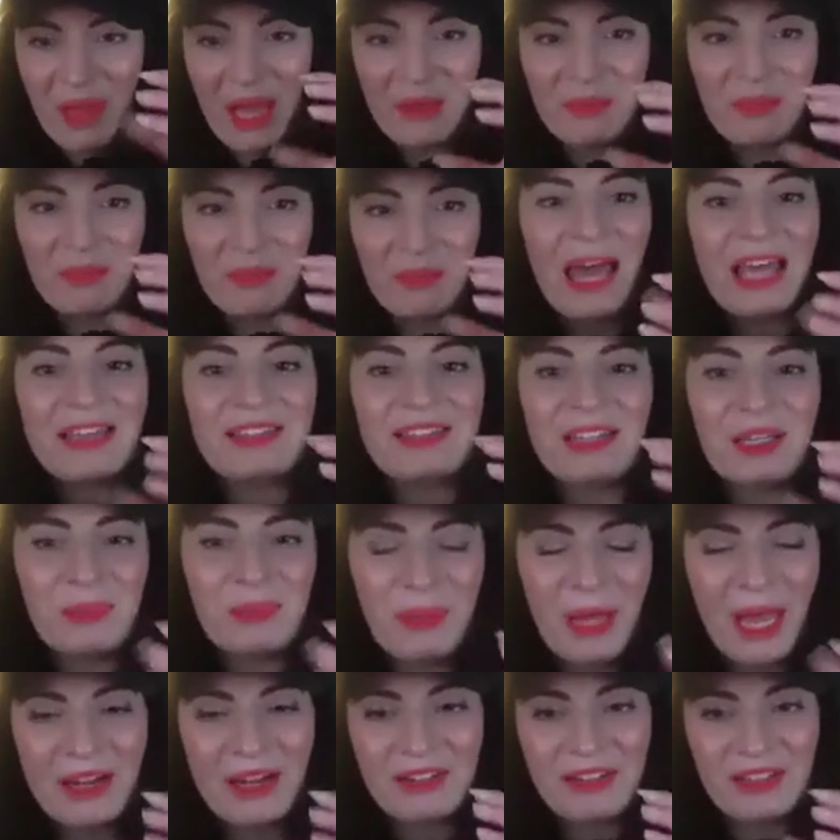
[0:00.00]

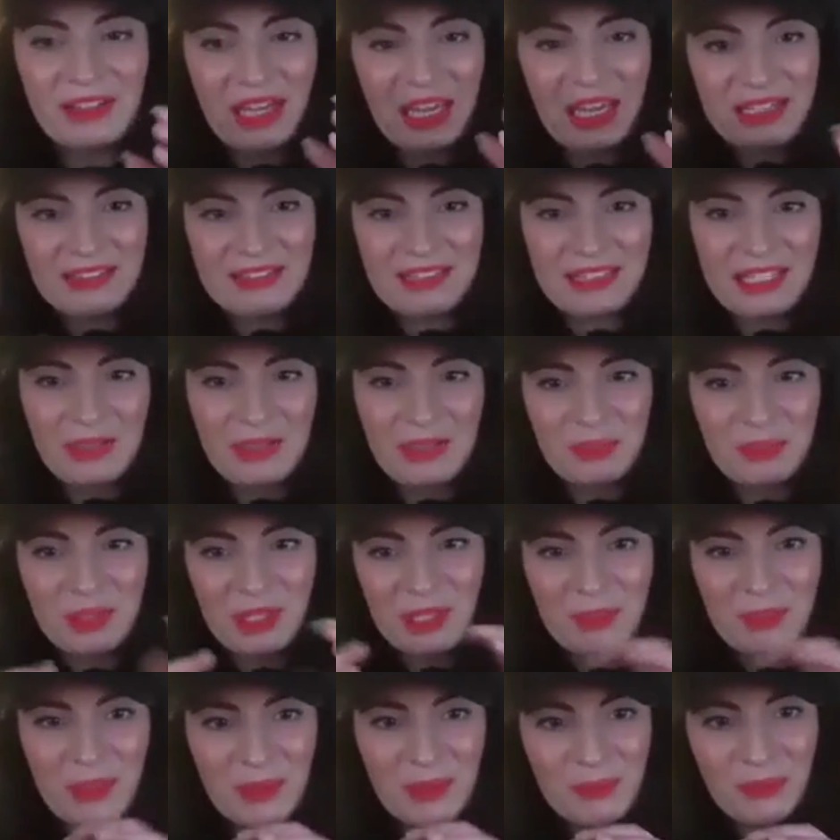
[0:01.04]
plastic parrot that is limp
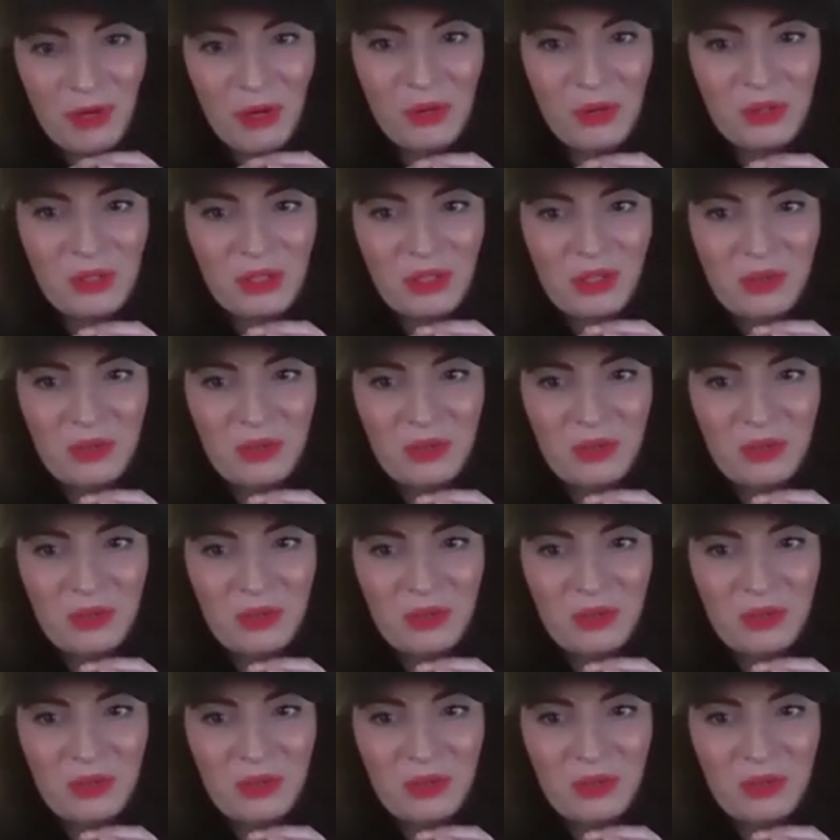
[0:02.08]
and a bit broken.